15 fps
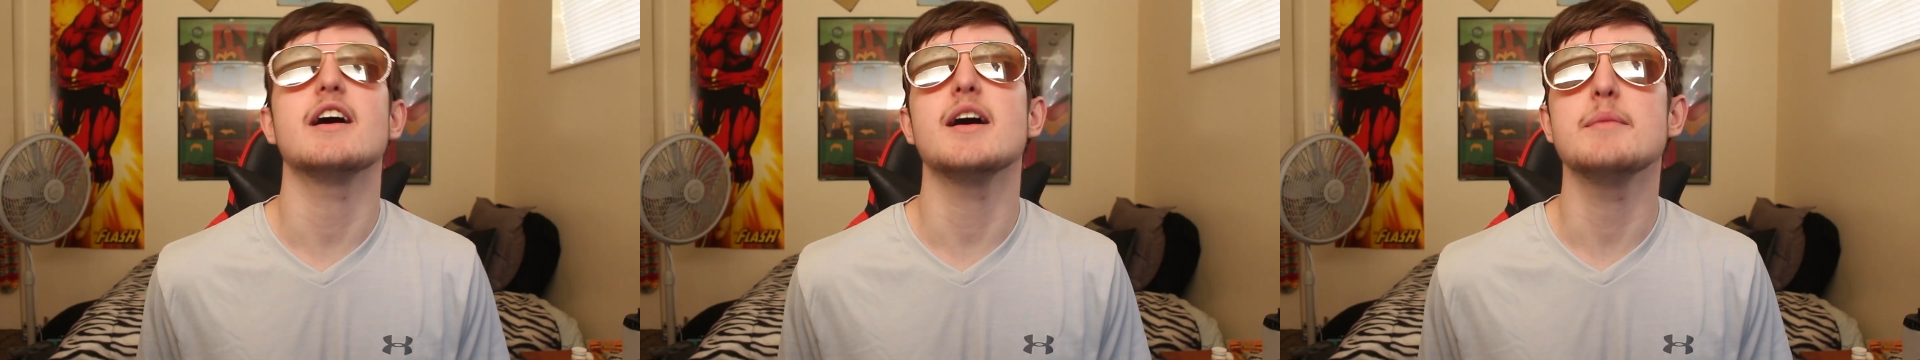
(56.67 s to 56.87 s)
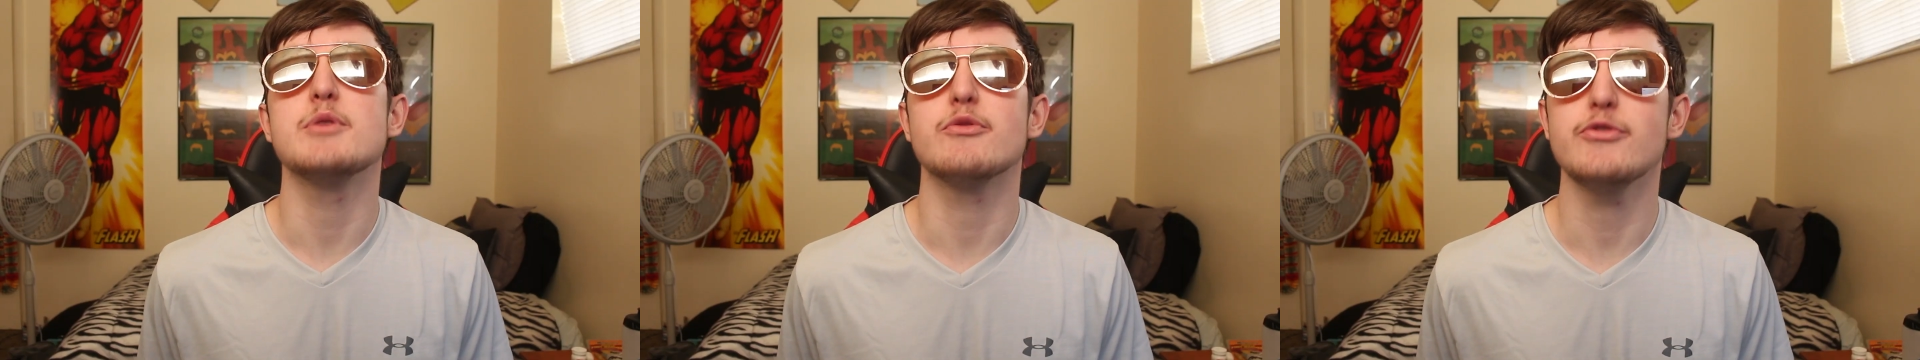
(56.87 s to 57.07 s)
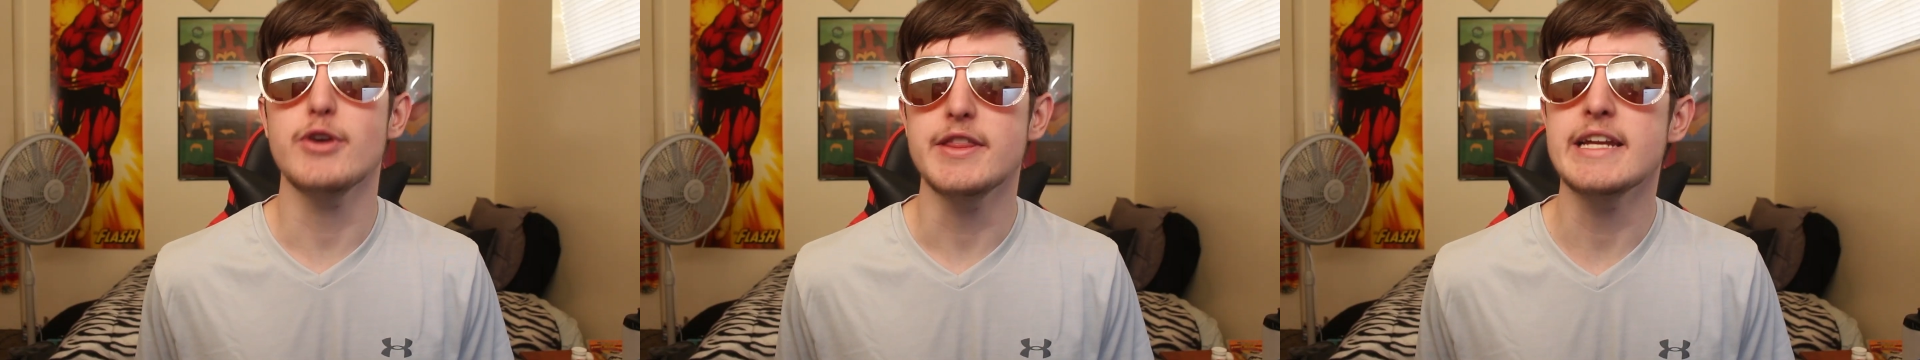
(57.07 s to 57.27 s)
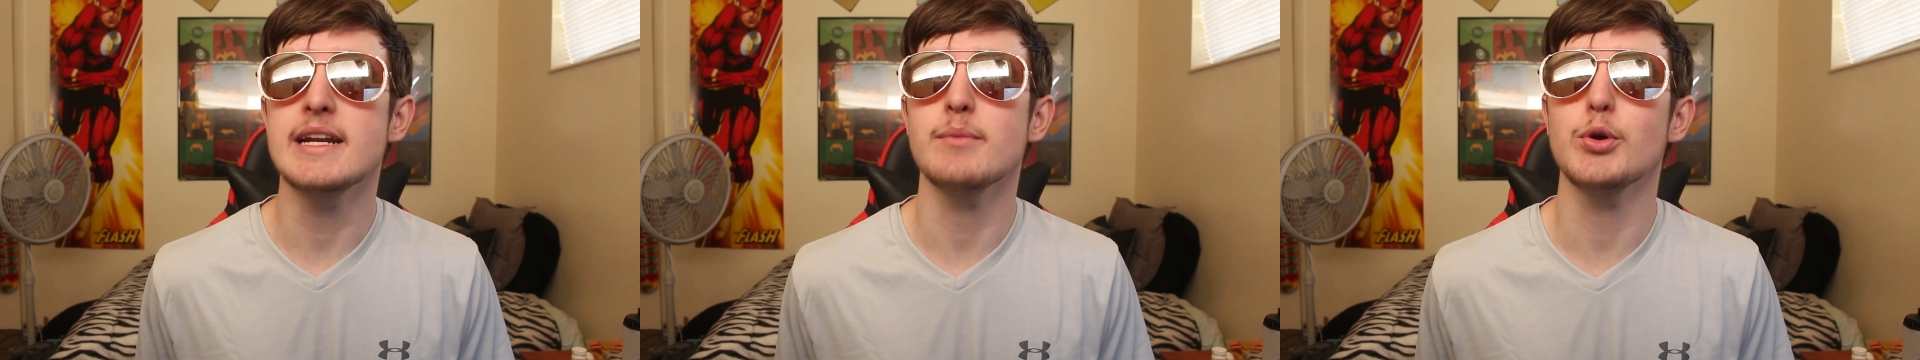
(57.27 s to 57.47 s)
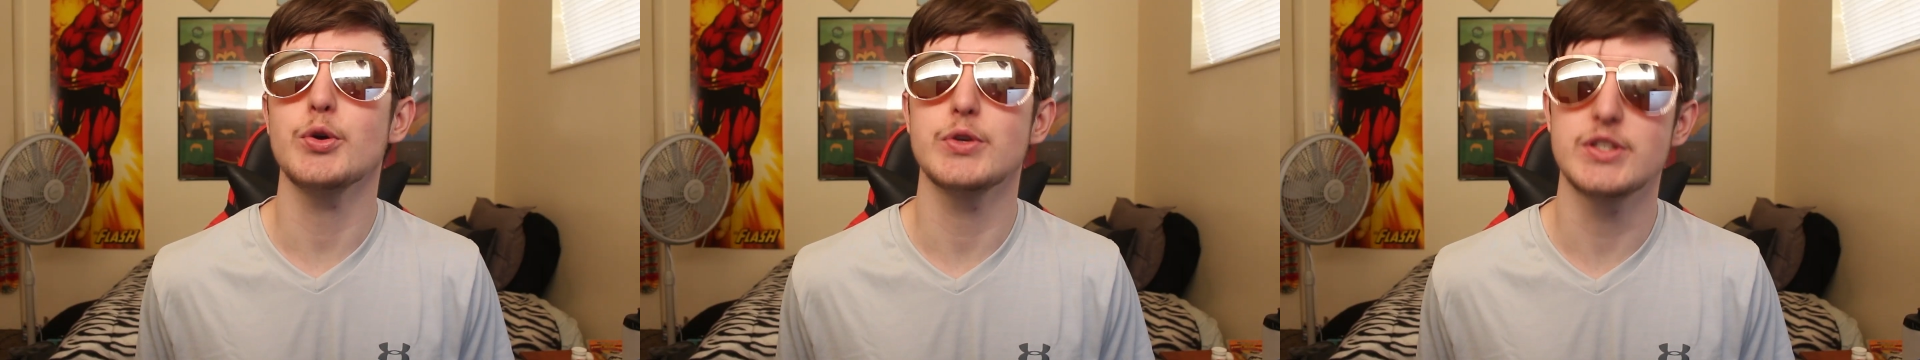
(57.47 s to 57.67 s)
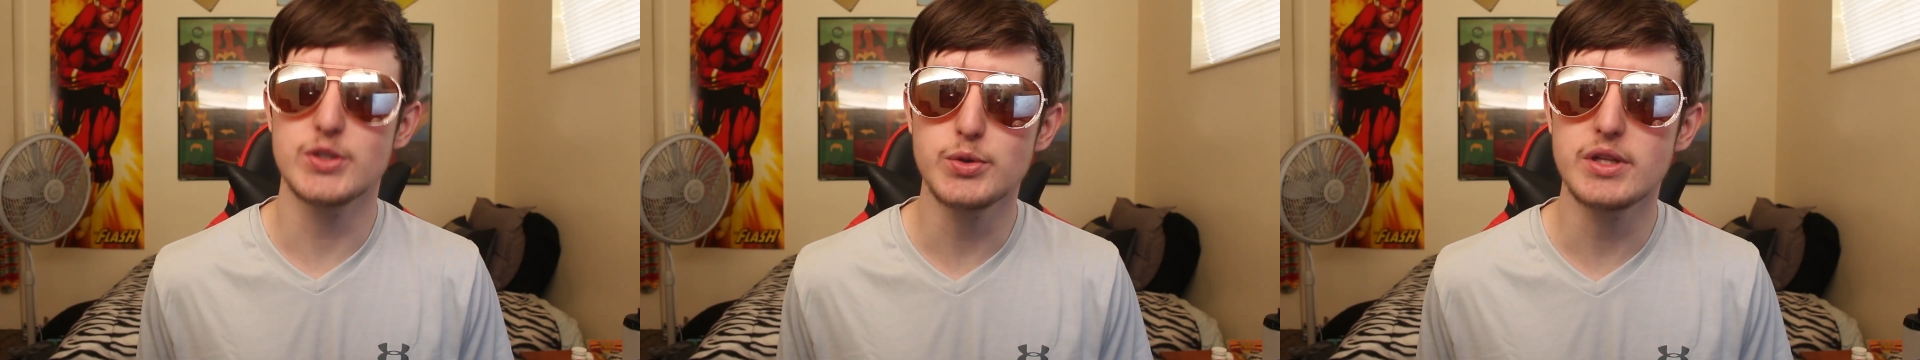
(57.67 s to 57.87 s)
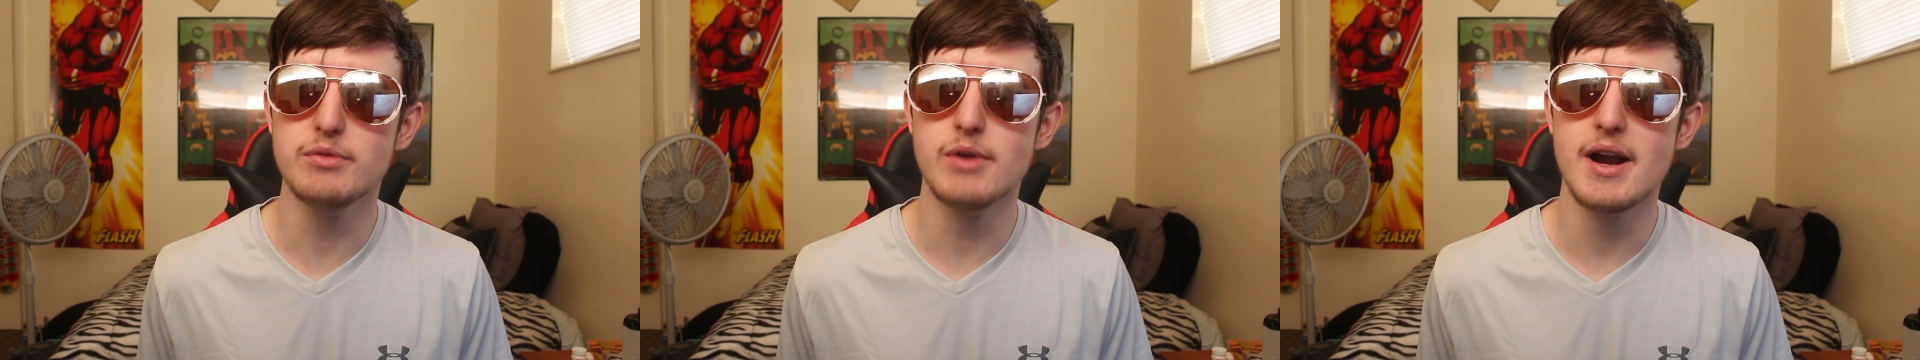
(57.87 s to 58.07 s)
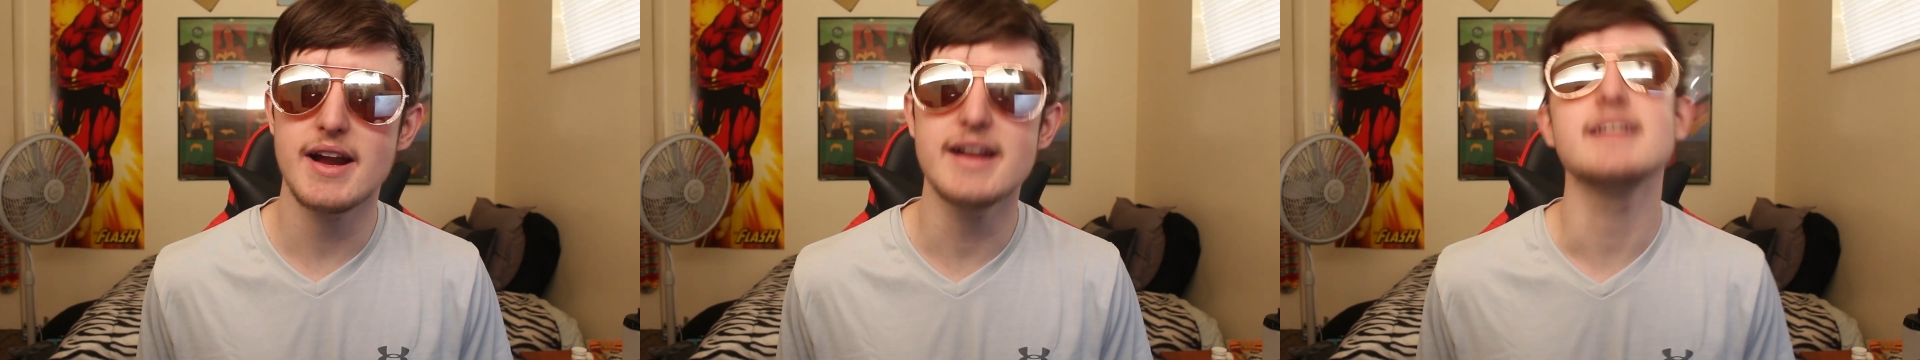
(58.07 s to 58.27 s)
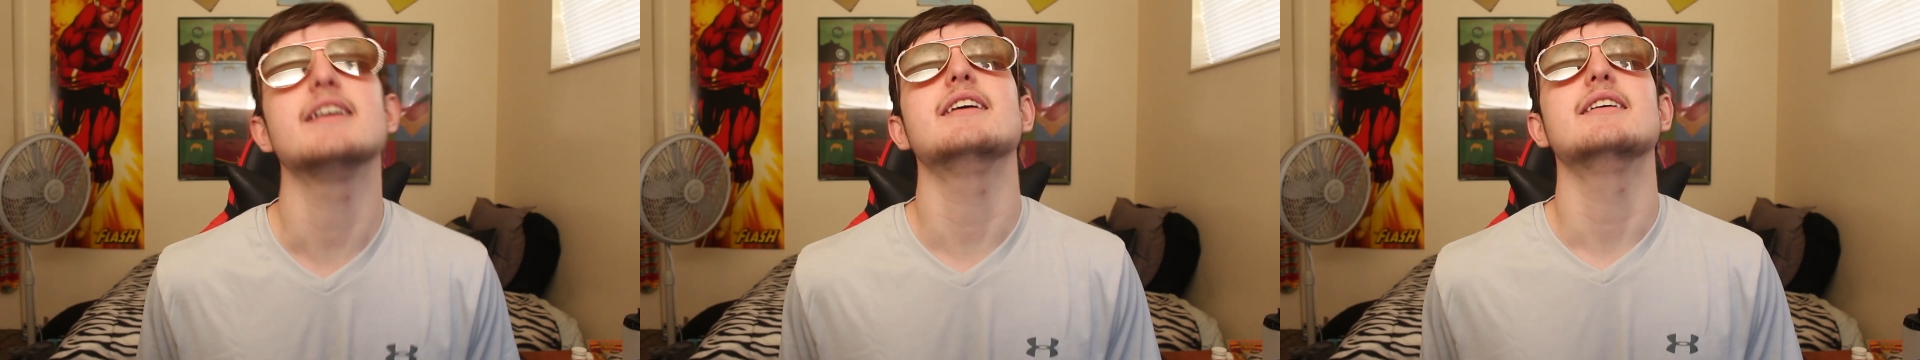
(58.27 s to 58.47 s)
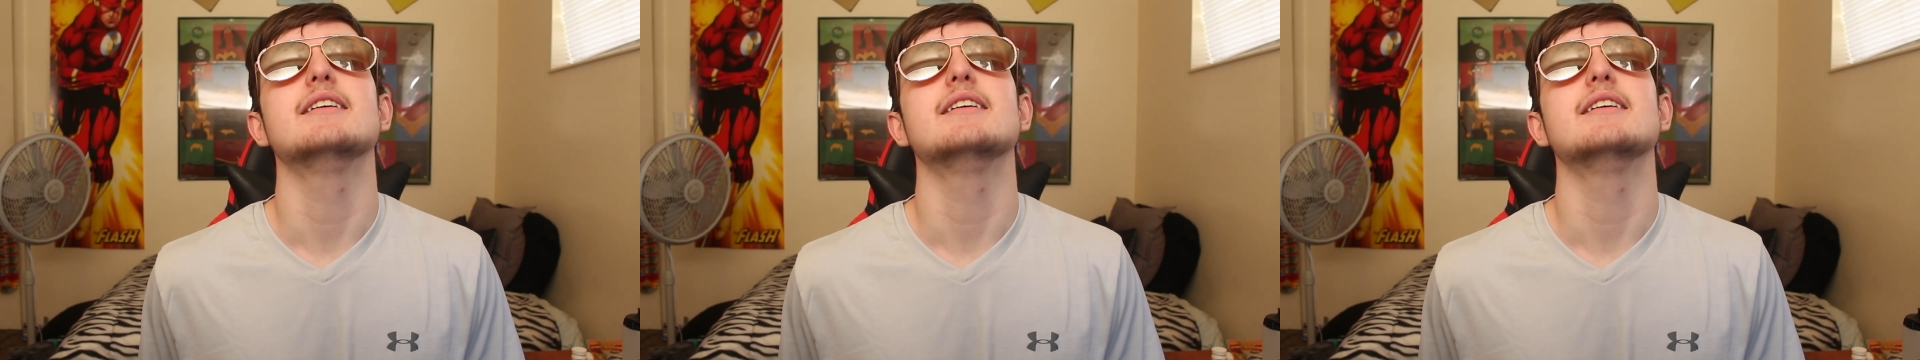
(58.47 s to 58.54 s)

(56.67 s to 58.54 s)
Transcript: I'm your friendly neighborhood DoolieRay.